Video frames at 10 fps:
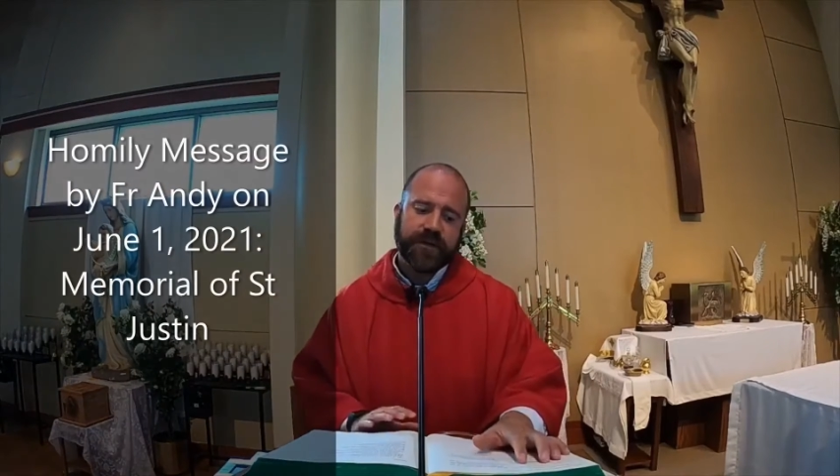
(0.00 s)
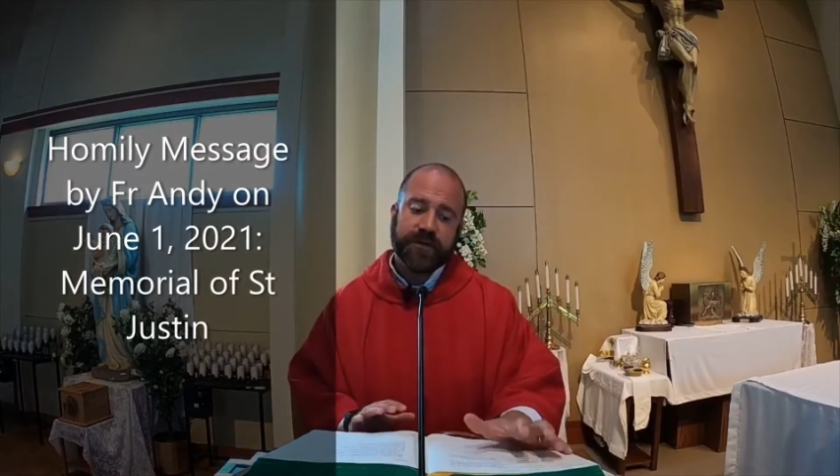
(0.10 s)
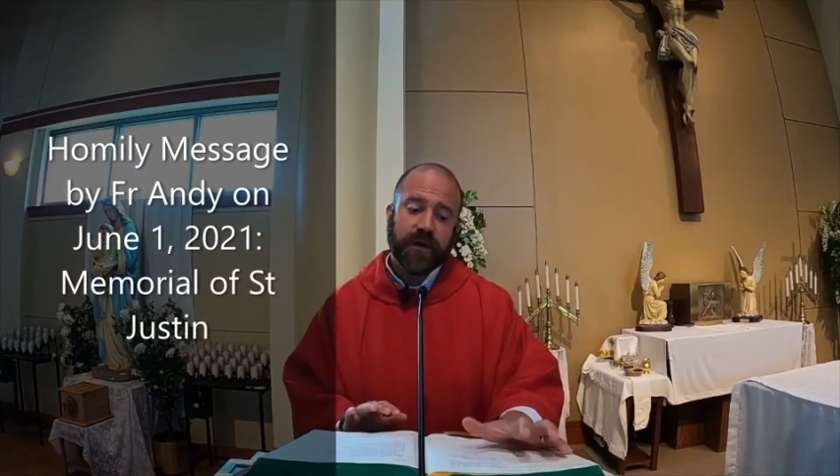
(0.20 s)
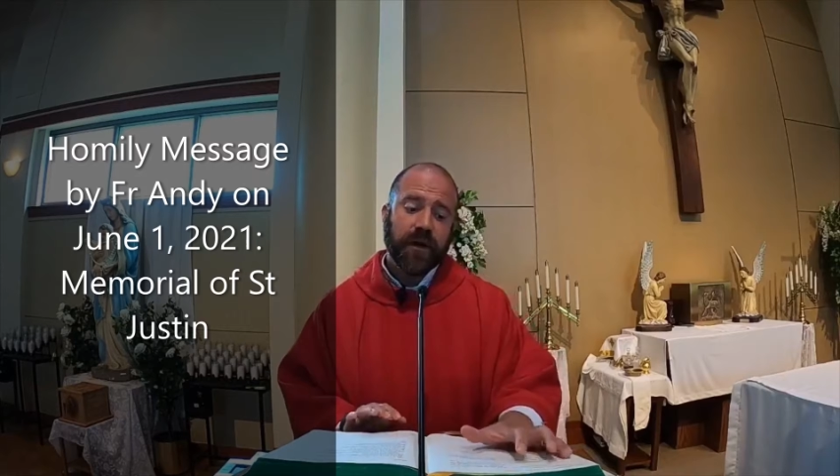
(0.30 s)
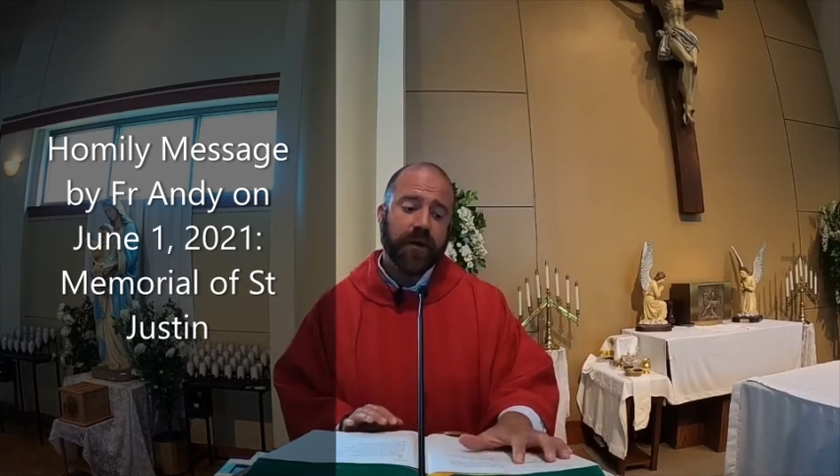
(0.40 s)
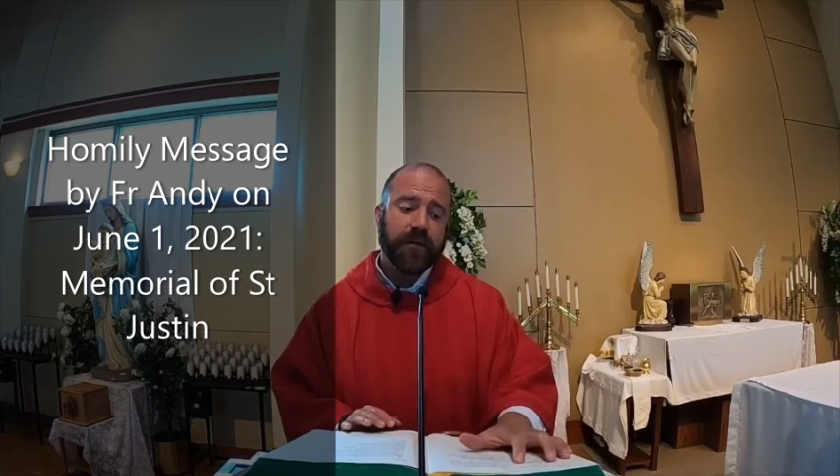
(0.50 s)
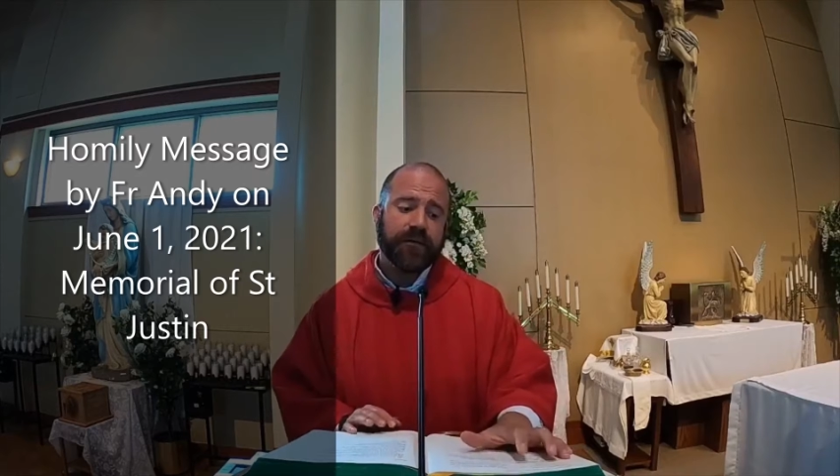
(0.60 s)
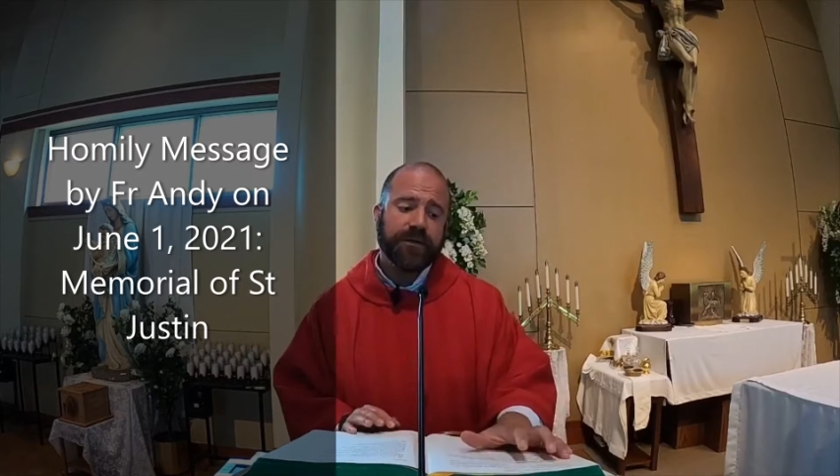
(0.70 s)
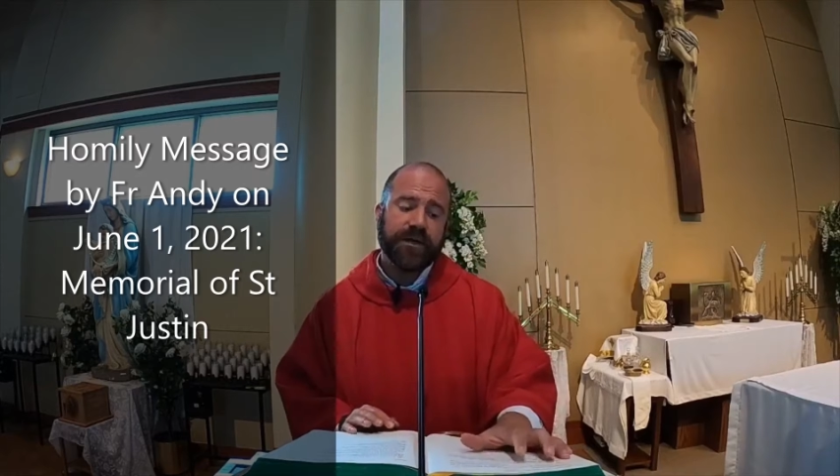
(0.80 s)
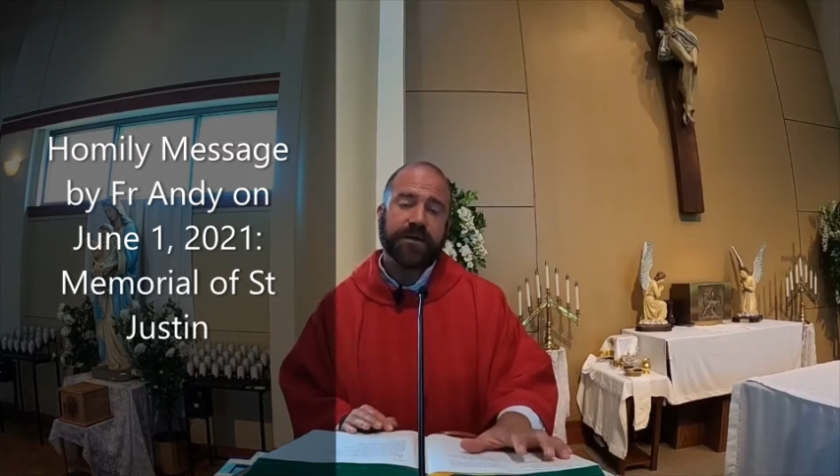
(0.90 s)
"The heart of the
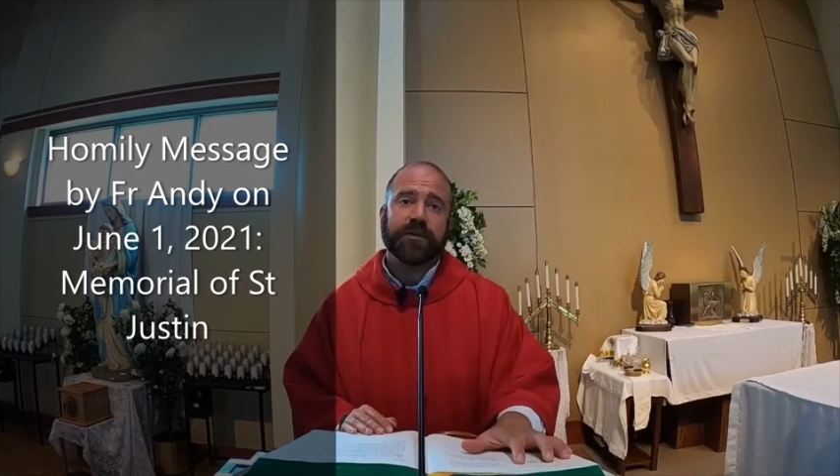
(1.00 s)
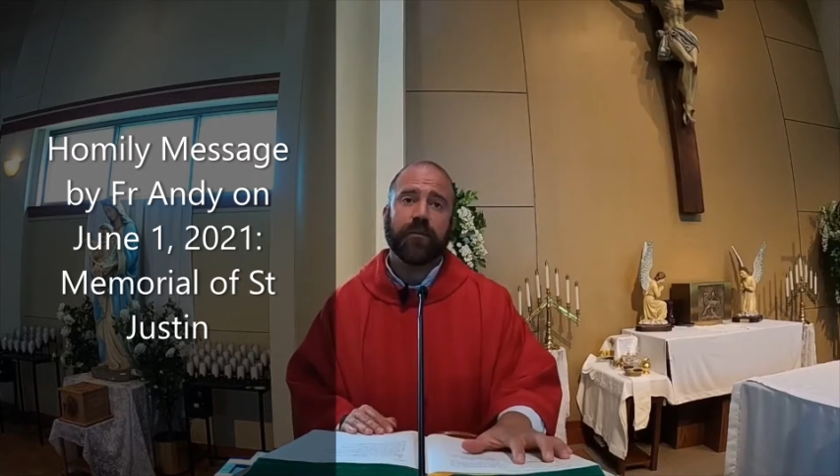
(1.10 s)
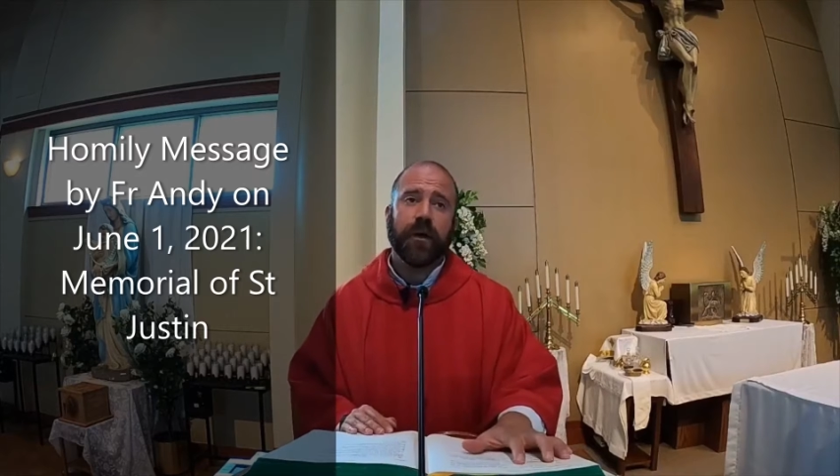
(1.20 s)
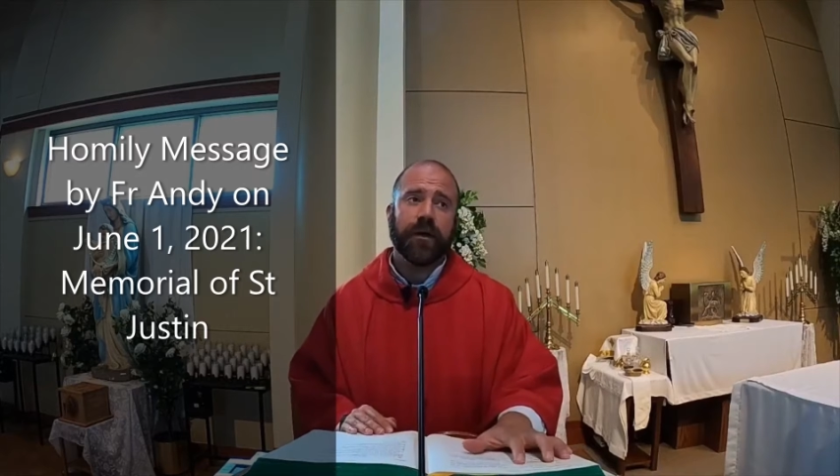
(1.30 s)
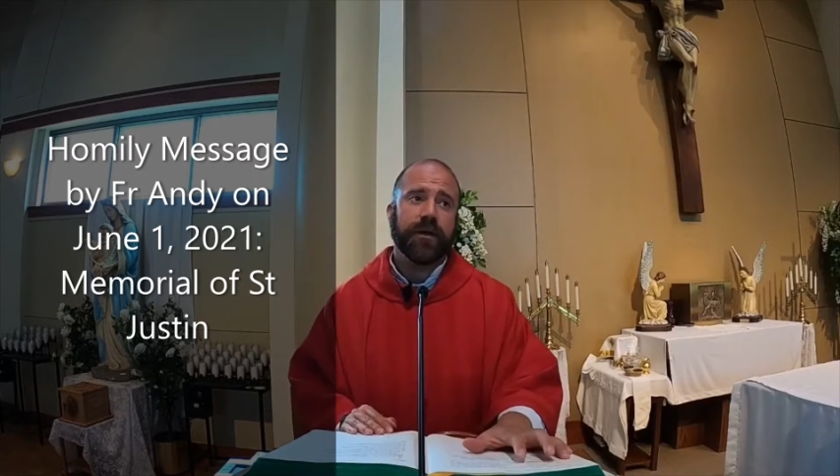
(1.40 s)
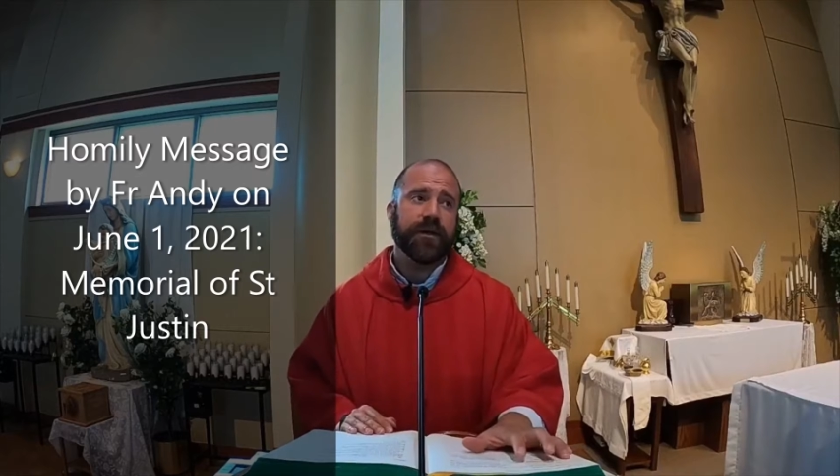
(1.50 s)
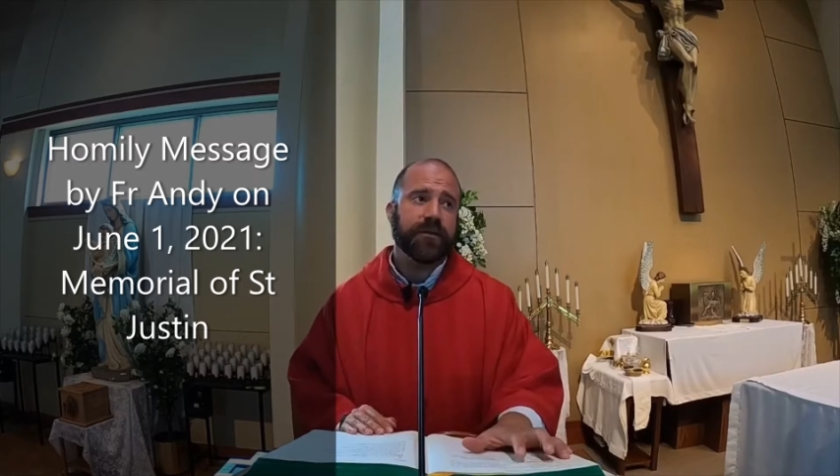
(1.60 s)
just one is